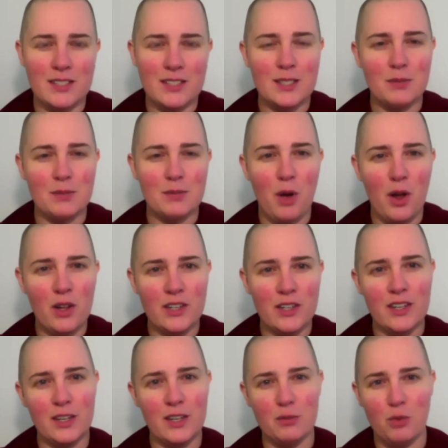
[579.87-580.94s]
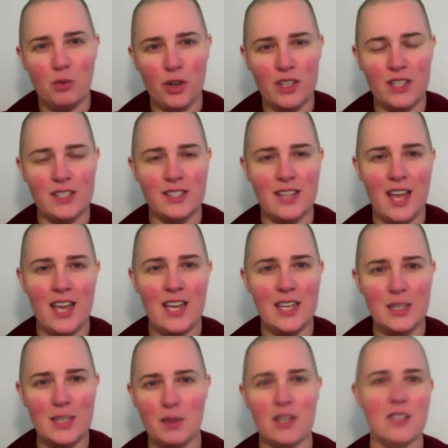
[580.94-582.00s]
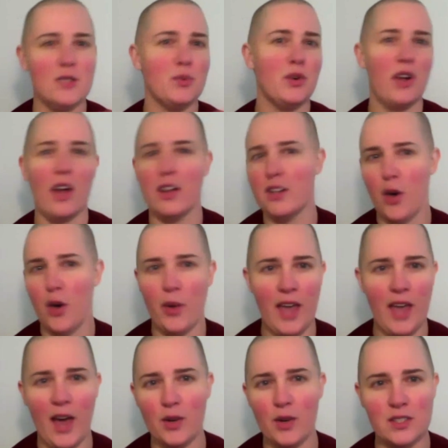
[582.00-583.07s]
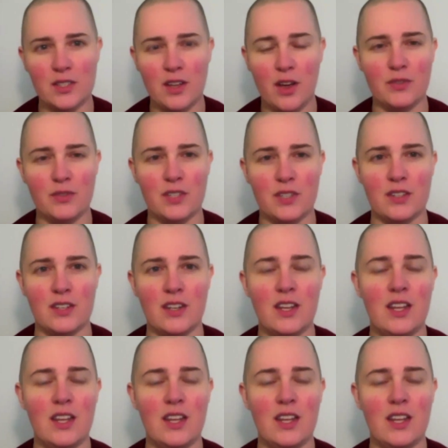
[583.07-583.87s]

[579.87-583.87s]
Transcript: smaller and more contained because we're not going out as often,